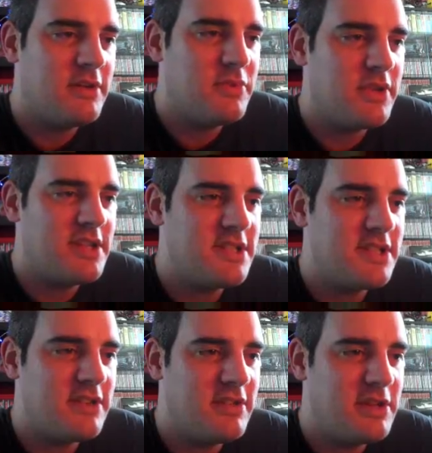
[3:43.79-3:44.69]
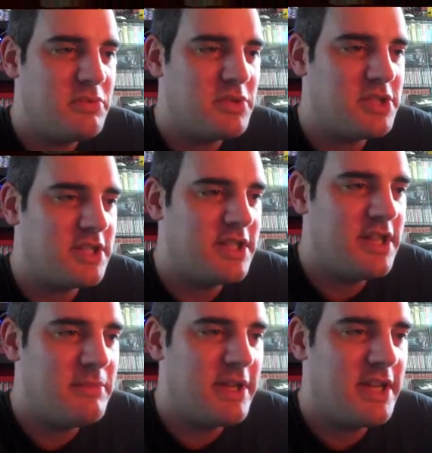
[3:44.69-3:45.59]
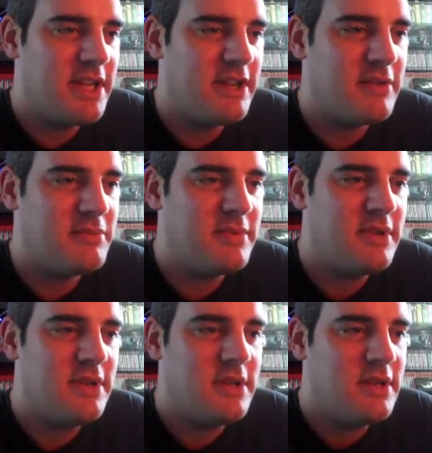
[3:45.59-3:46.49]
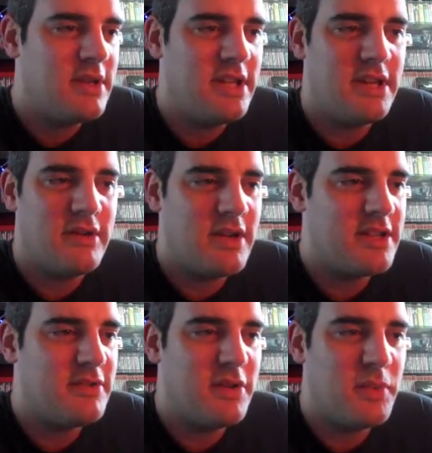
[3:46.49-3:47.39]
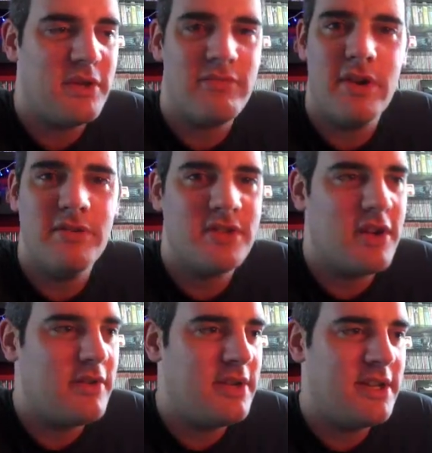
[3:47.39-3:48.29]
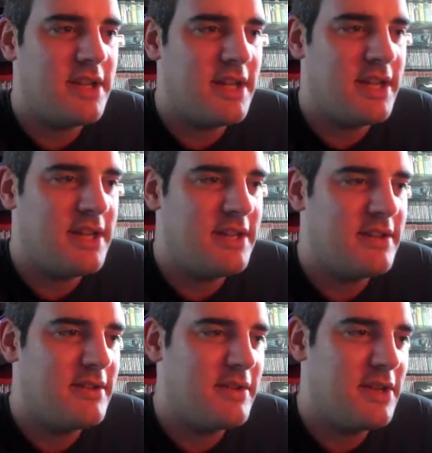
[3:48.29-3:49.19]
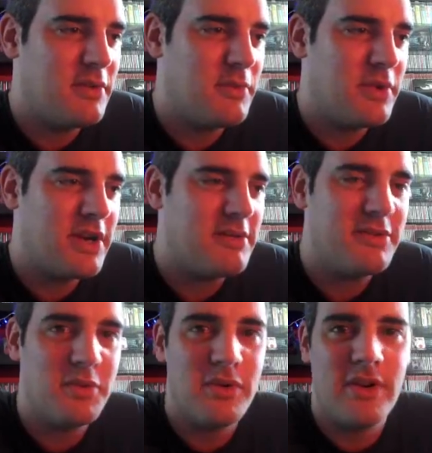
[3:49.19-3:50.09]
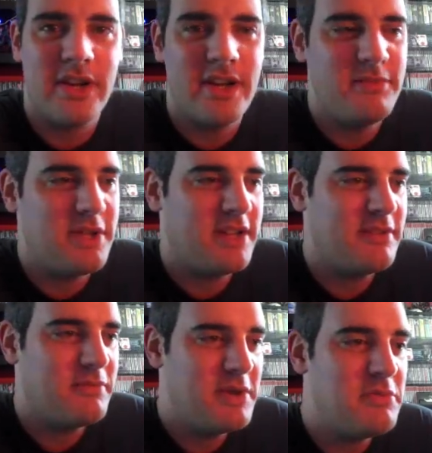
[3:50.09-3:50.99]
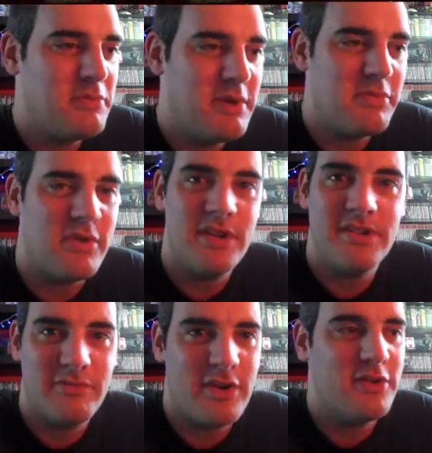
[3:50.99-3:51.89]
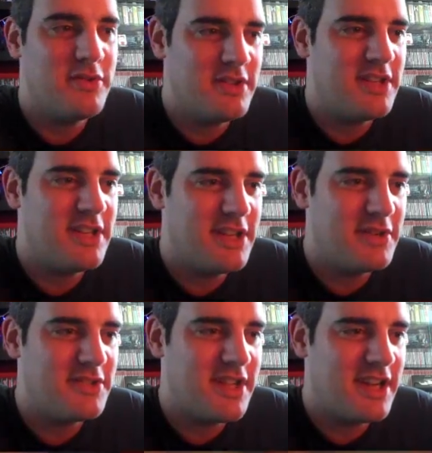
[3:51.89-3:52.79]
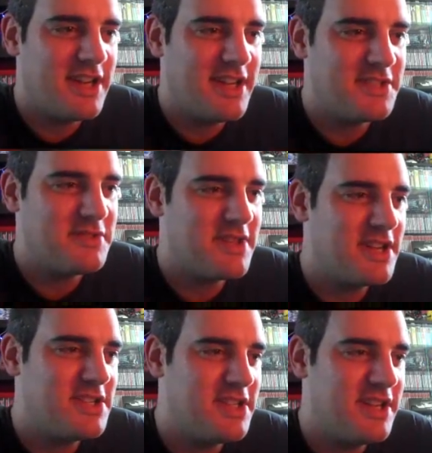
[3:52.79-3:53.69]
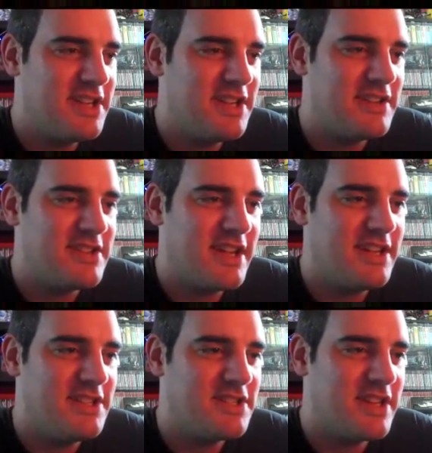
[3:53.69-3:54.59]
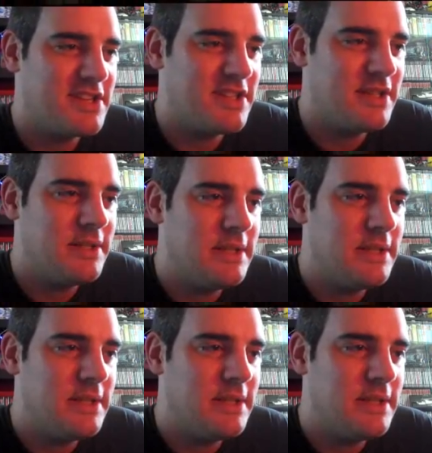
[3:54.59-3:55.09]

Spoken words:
I'm not necessarily pushing the limit here. You know, I don't know where the road's going, and you know, when it comes to online gaming, people memorise the road and then they know exactly how to attack each section.